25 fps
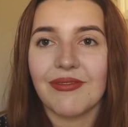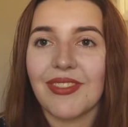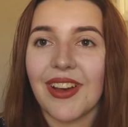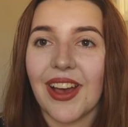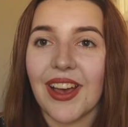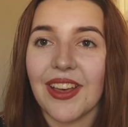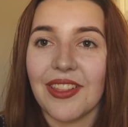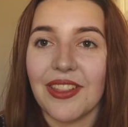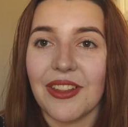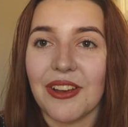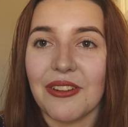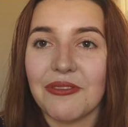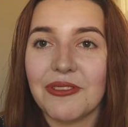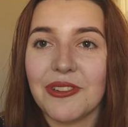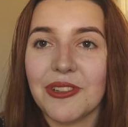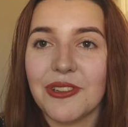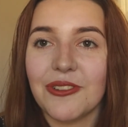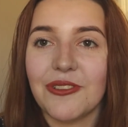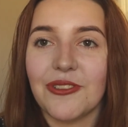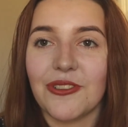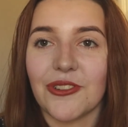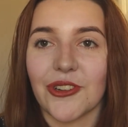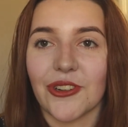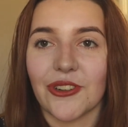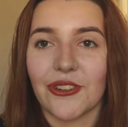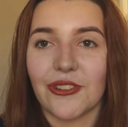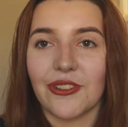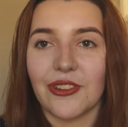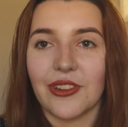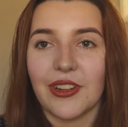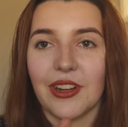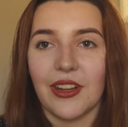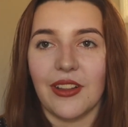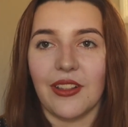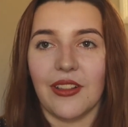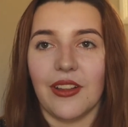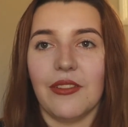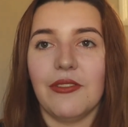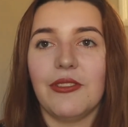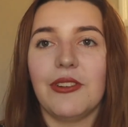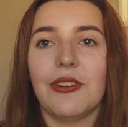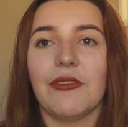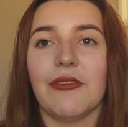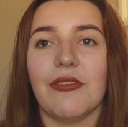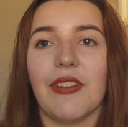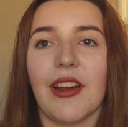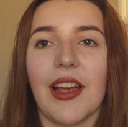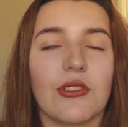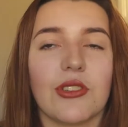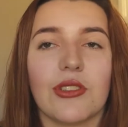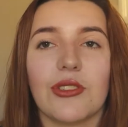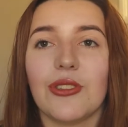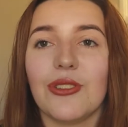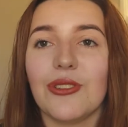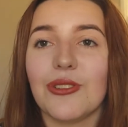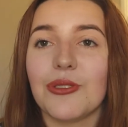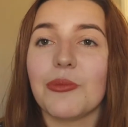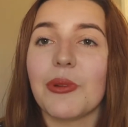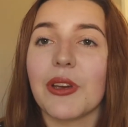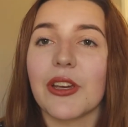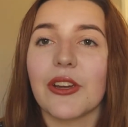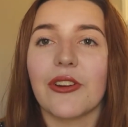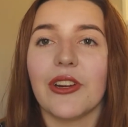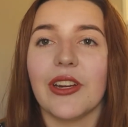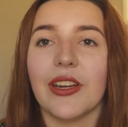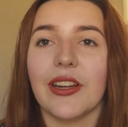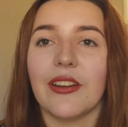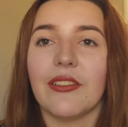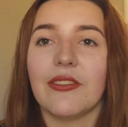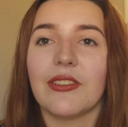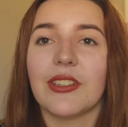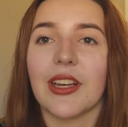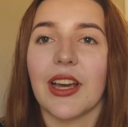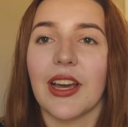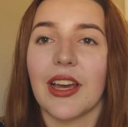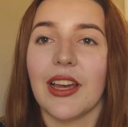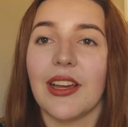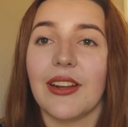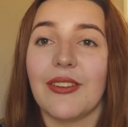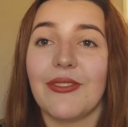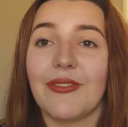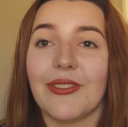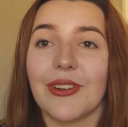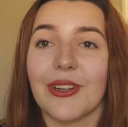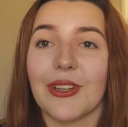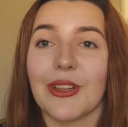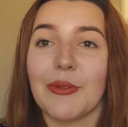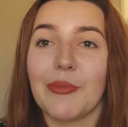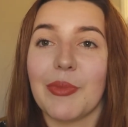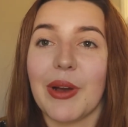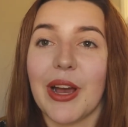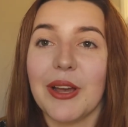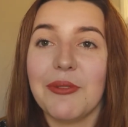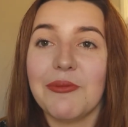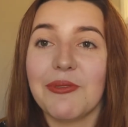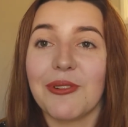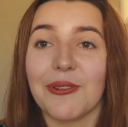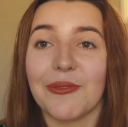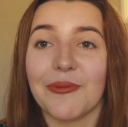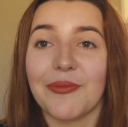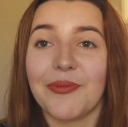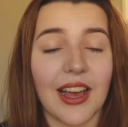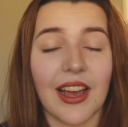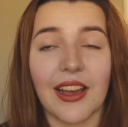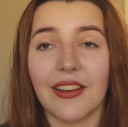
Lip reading: I love to journal, I love to write, just use my creative side for the Bible.